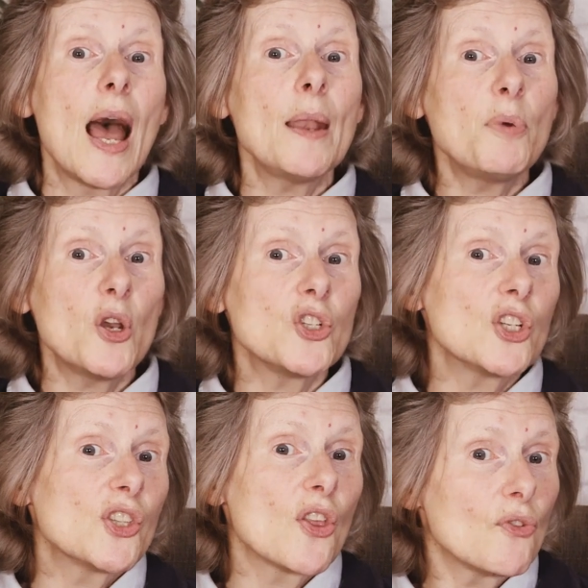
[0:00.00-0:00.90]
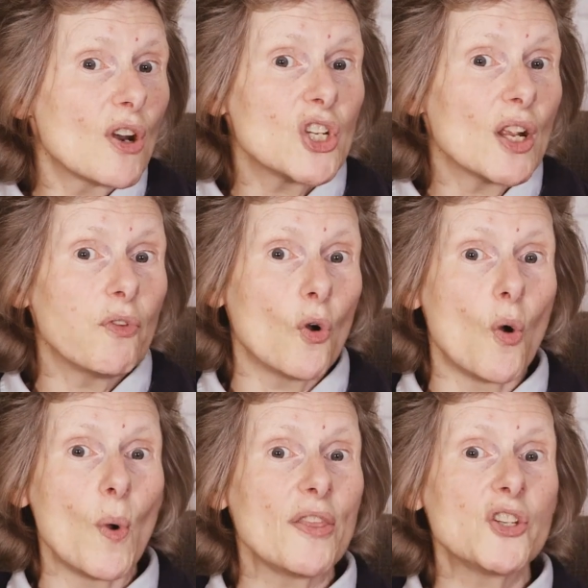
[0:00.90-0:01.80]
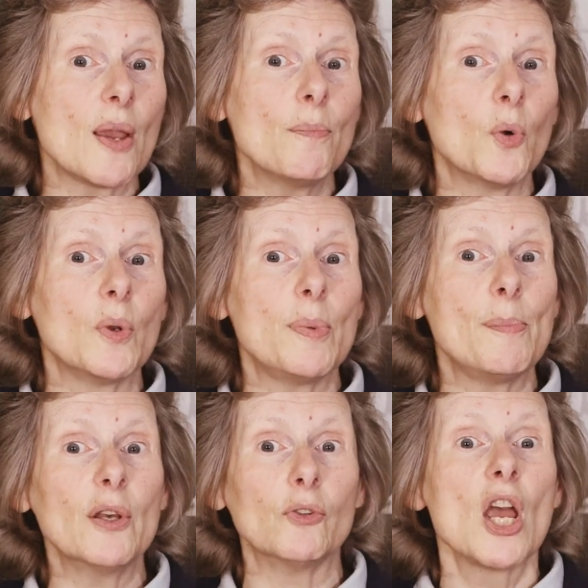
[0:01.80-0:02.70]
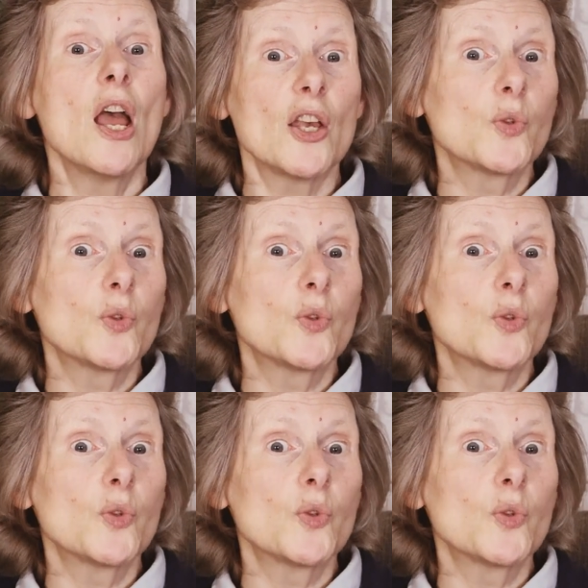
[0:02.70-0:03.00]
and purchased the threshing floor where the temple would be built,